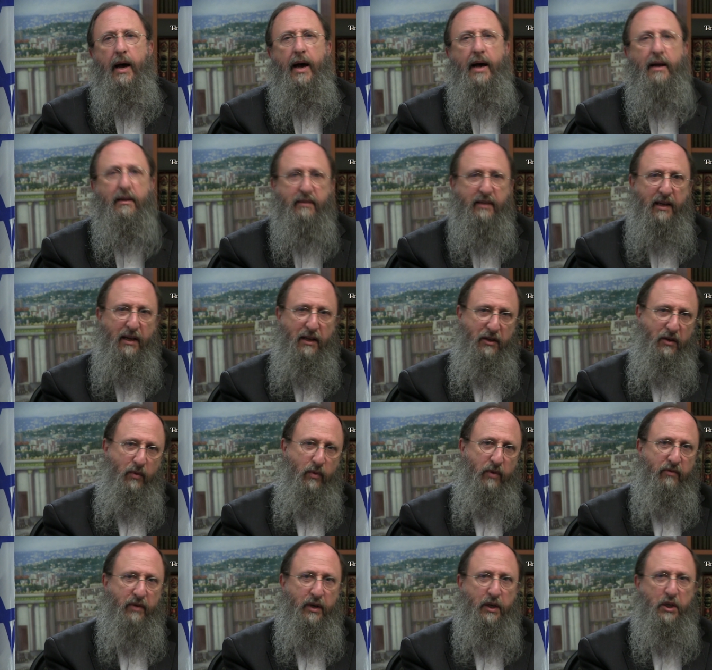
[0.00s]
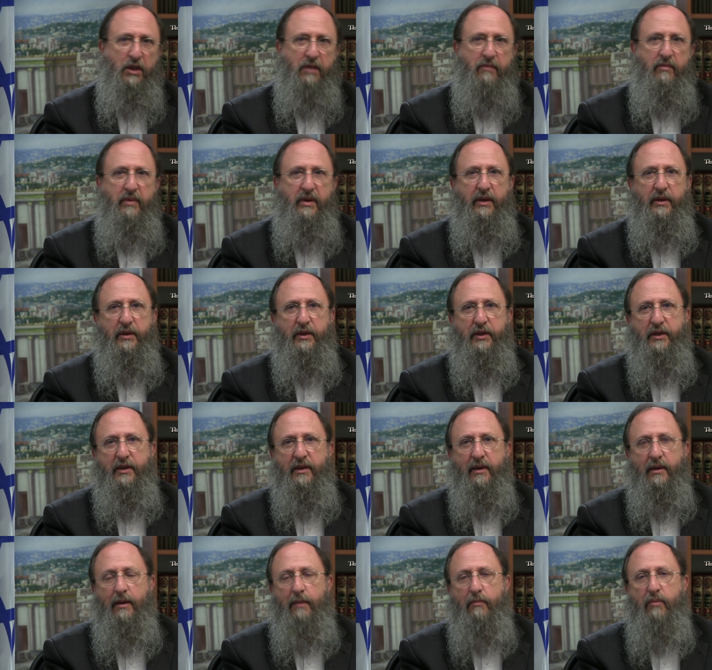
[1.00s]
I'll tell you what Rashi
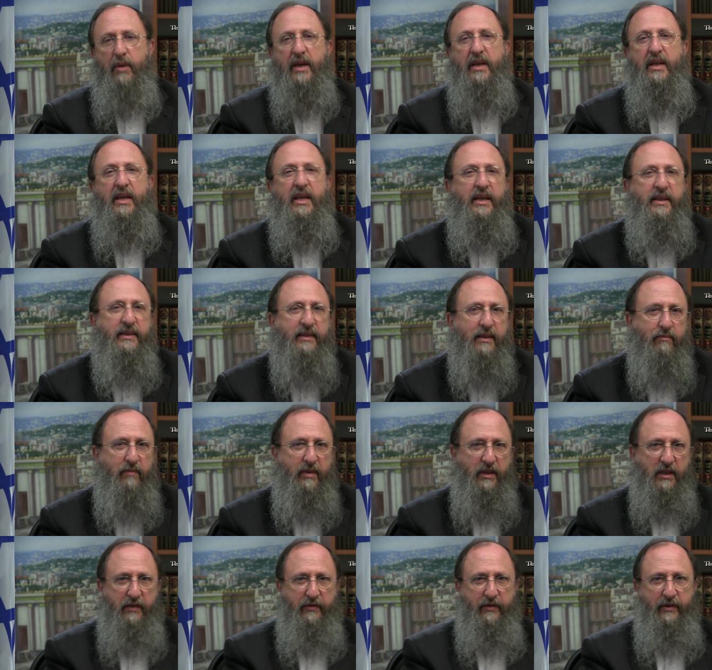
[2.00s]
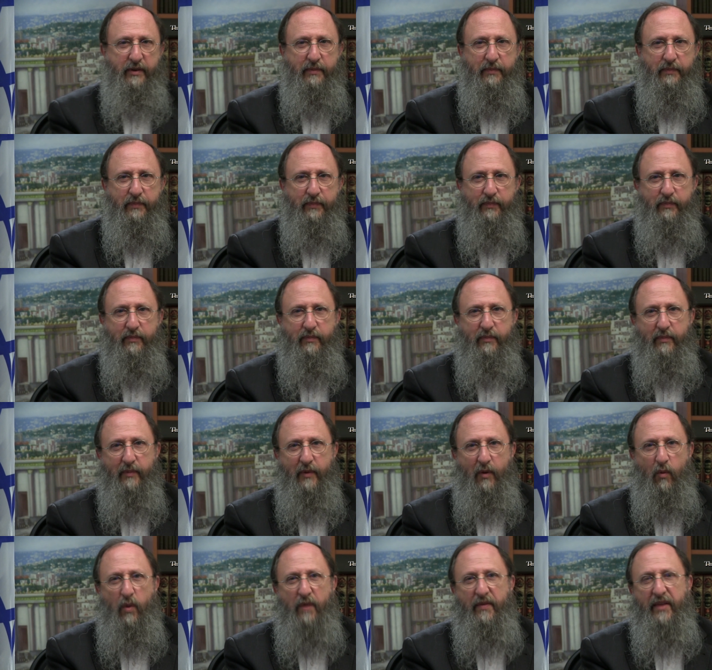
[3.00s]
means by an easy mitzvah,
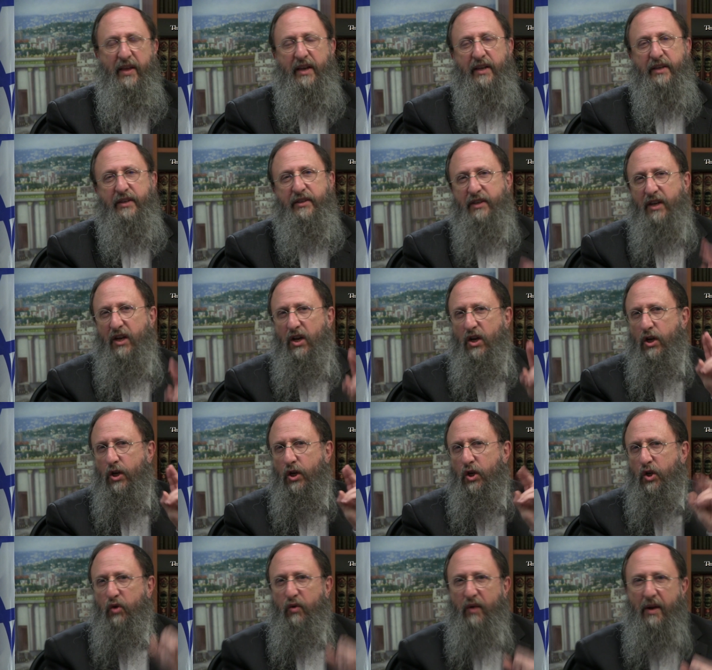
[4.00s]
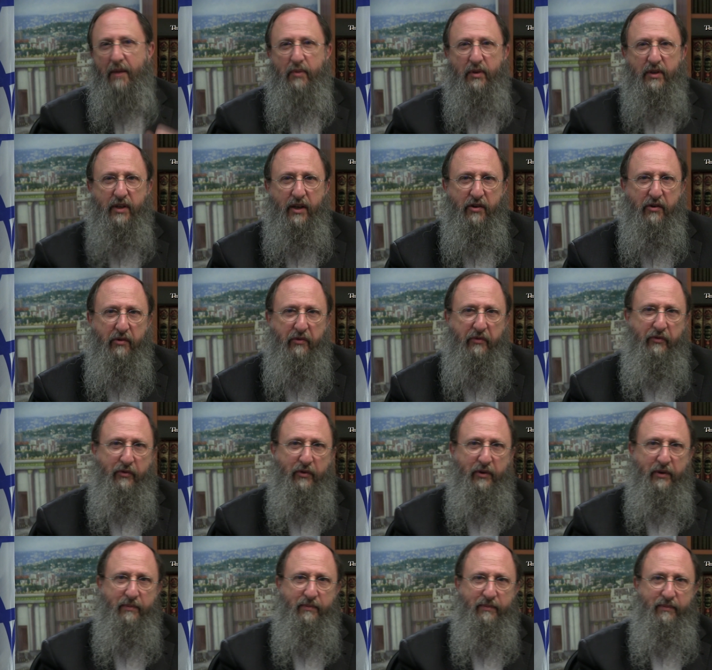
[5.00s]
one that is trampled
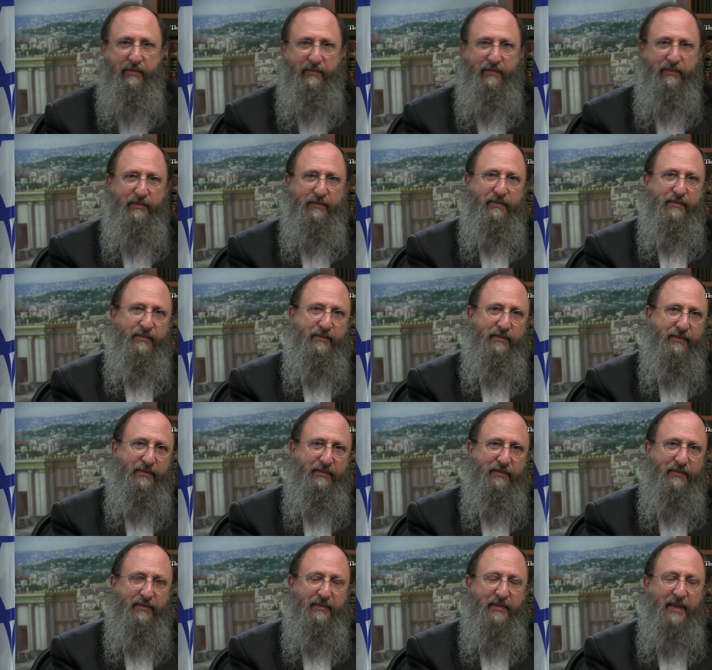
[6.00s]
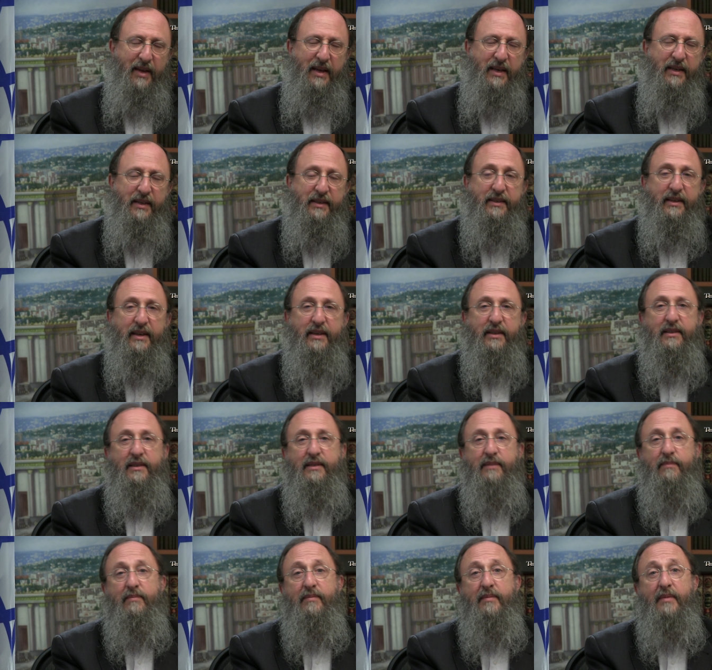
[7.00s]
underfoot. He
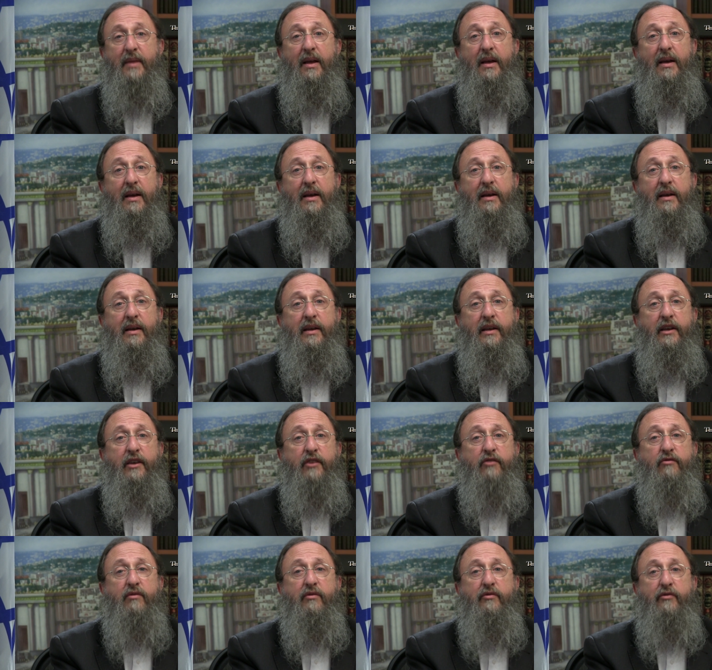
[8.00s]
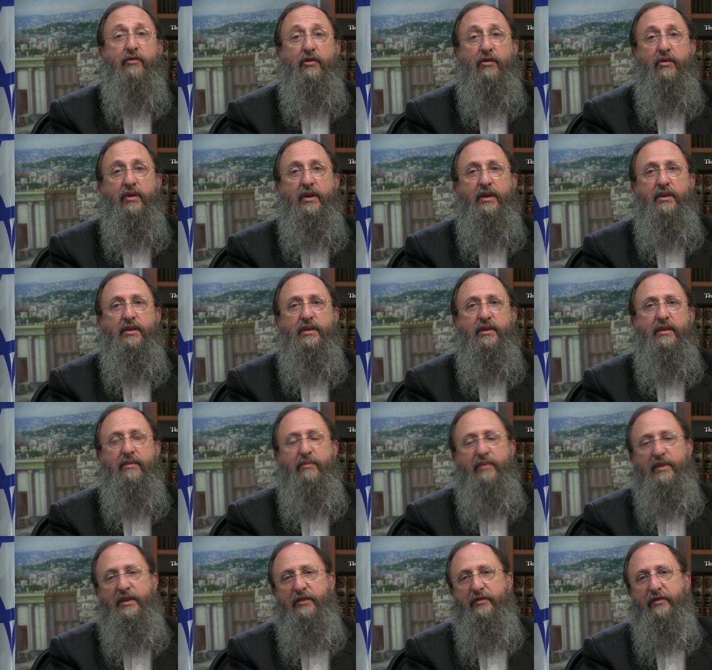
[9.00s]
says, he's referring to the
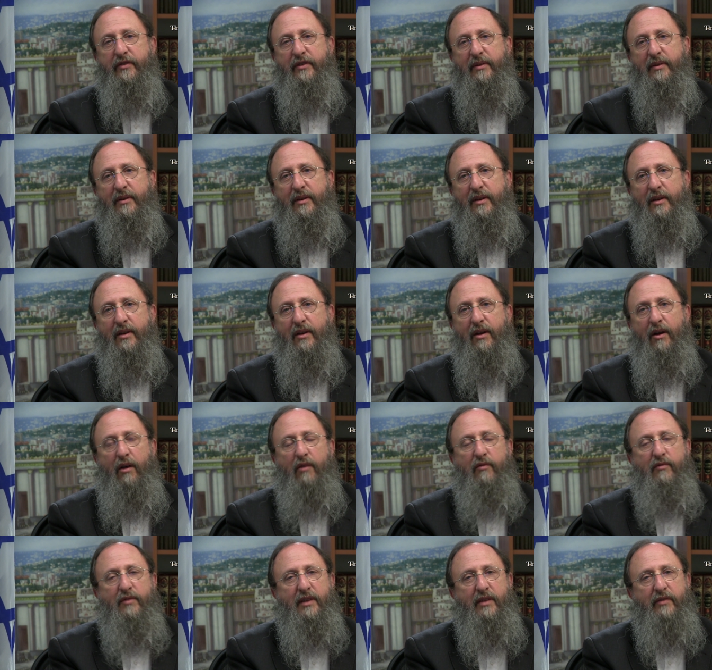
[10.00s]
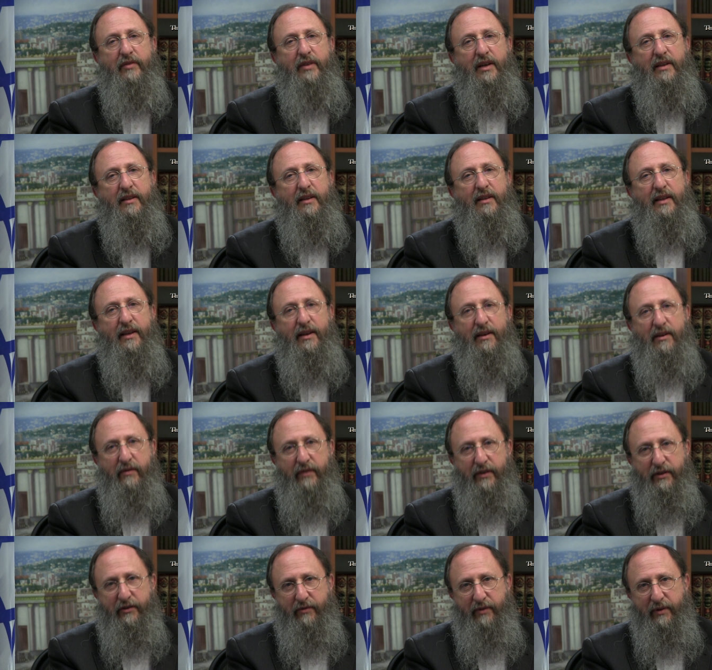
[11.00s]
mitzvah of living in the land of
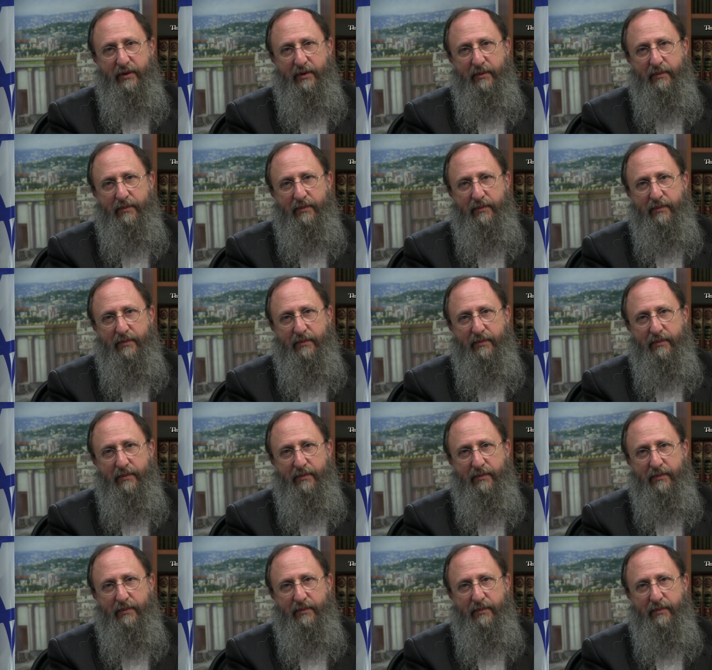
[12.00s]
Israel,